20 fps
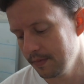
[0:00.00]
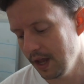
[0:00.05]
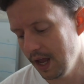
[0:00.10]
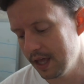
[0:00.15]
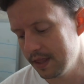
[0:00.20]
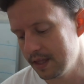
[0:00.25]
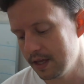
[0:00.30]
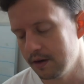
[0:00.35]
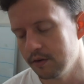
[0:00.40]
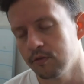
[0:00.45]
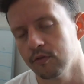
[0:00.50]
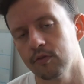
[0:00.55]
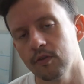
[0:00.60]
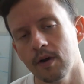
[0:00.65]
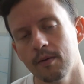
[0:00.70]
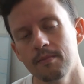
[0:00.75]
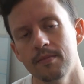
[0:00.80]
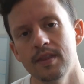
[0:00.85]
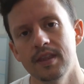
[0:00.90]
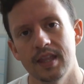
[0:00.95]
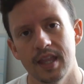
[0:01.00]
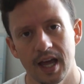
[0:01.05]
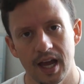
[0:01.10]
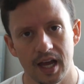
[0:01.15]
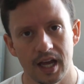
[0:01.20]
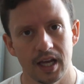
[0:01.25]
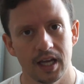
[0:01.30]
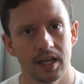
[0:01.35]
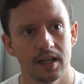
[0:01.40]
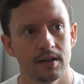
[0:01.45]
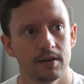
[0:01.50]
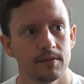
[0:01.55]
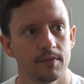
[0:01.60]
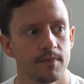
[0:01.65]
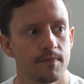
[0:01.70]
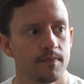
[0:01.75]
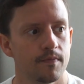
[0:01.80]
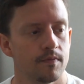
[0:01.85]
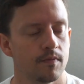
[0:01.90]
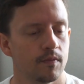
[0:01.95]
And then from that,
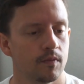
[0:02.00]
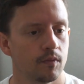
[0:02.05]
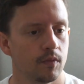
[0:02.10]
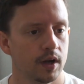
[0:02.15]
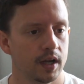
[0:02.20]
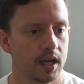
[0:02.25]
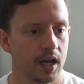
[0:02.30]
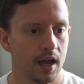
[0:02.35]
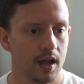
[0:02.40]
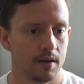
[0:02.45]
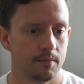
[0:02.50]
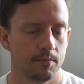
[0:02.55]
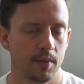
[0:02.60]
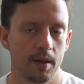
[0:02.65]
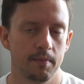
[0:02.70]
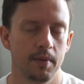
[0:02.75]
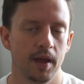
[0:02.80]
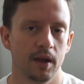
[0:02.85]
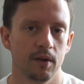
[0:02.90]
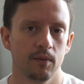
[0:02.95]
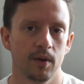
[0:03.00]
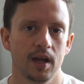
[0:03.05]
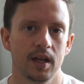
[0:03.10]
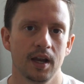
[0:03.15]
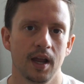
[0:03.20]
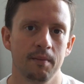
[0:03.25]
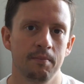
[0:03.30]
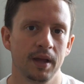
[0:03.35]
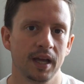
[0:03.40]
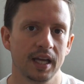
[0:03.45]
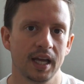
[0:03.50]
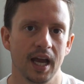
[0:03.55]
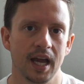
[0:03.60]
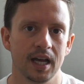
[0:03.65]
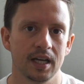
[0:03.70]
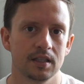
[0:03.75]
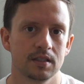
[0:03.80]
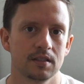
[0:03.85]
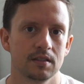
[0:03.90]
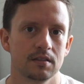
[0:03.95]
right, I pay rent, I pay
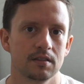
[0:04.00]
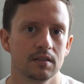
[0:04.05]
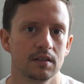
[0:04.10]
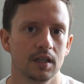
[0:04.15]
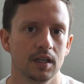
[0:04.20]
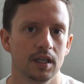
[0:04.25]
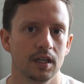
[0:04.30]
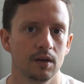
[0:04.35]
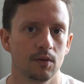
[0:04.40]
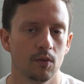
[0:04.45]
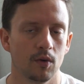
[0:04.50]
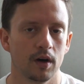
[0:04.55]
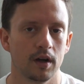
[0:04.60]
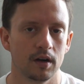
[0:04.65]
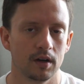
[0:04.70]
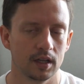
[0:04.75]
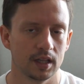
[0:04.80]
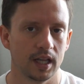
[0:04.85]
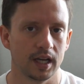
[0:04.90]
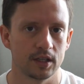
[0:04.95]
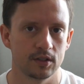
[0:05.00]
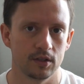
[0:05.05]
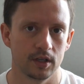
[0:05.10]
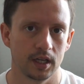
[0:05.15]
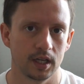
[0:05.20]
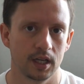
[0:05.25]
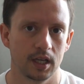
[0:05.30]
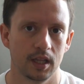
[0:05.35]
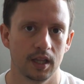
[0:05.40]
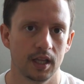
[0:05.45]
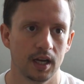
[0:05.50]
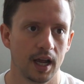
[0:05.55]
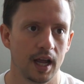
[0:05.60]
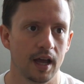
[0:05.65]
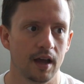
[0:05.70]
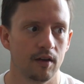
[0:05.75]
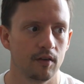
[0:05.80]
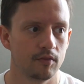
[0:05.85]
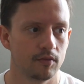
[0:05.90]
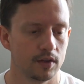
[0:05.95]
gas, water, electric, and then I
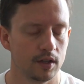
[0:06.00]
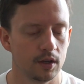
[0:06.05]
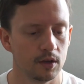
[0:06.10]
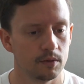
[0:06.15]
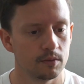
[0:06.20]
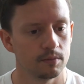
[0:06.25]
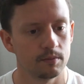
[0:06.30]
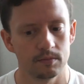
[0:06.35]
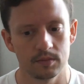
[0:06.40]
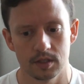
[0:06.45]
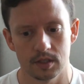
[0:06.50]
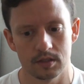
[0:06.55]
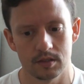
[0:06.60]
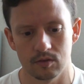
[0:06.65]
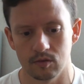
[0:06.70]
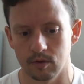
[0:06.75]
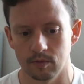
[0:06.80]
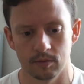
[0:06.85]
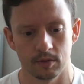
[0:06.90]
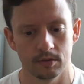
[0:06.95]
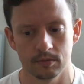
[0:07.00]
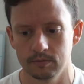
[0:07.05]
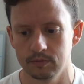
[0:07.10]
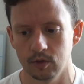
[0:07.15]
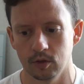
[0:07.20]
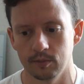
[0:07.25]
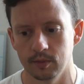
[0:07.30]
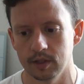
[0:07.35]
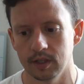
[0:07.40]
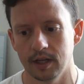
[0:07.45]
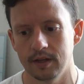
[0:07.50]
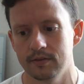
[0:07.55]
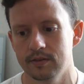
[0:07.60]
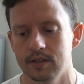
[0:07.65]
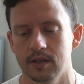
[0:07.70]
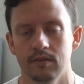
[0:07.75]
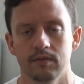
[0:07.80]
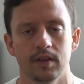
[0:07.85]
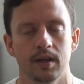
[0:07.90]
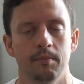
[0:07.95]
have, you know, just normal life
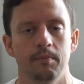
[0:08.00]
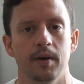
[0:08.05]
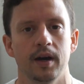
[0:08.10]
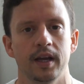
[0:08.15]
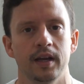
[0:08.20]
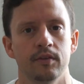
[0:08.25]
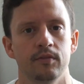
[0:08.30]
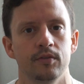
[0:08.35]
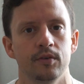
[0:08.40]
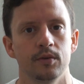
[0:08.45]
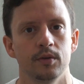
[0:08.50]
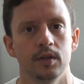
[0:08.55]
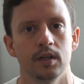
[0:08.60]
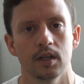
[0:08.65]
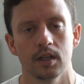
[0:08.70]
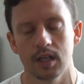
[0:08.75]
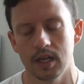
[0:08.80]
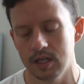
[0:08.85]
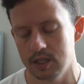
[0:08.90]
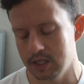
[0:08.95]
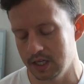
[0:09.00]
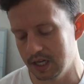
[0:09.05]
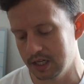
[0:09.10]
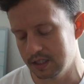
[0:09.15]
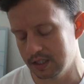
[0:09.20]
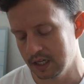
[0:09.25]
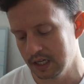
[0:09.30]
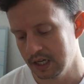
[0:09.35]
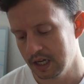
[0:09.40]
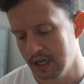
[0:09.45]
stuff like buying food and all that jazz.